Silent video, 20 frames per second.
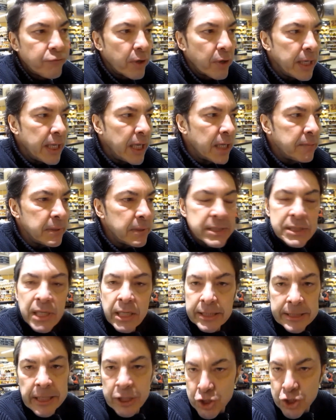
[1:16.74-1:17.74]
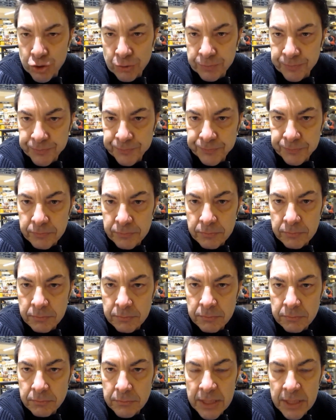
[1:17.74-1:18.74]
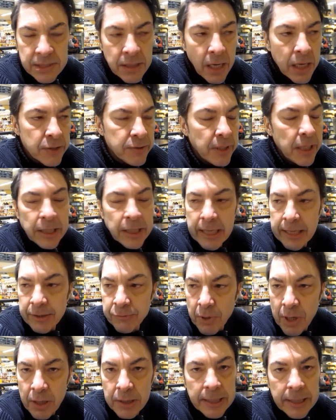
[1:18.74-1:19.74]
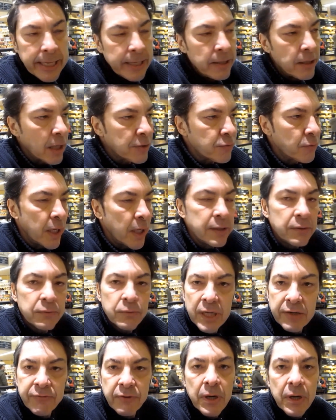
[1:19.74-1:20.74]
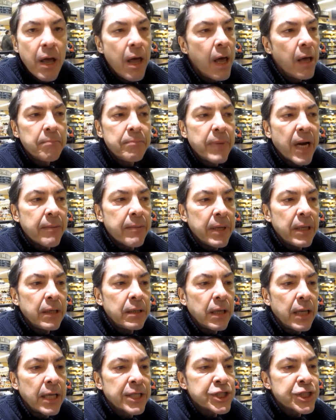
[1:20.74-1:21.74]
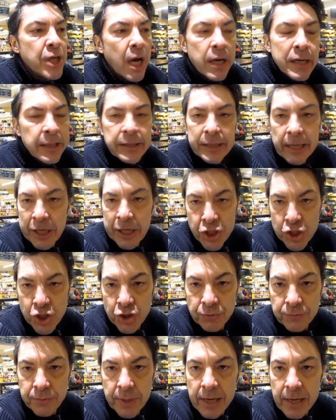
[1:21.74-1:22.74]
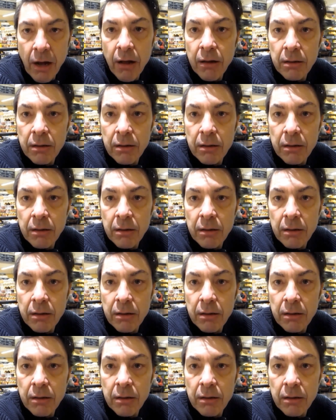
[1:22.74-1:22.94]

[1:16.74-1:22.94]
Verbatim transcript: for him it's not an issue okay it's not a you can run you cannot run whatever but i mean it's not an issue at all